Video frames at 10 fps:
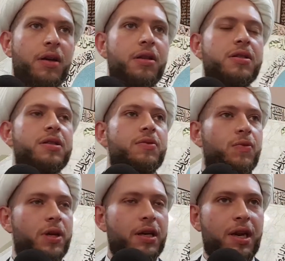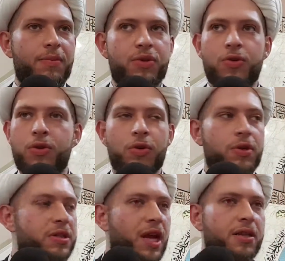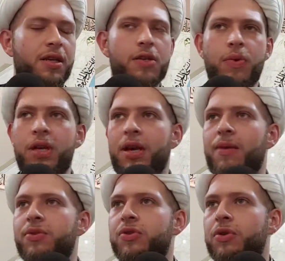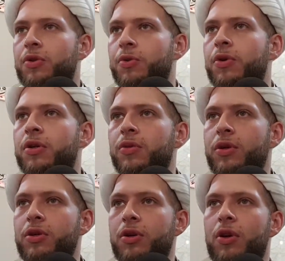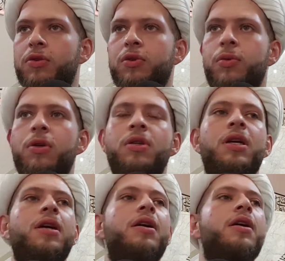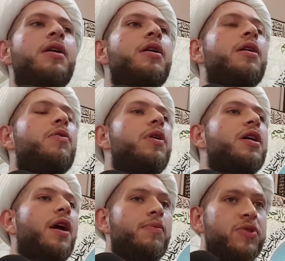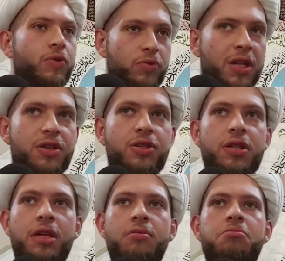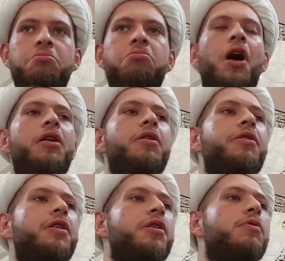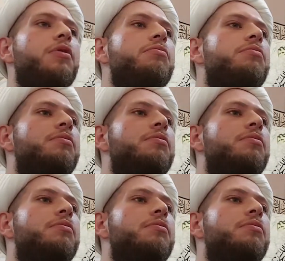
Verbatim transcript: This is when it comes to your studies, when it comes to your work, when you go to work, when it comes to religion, anything you want.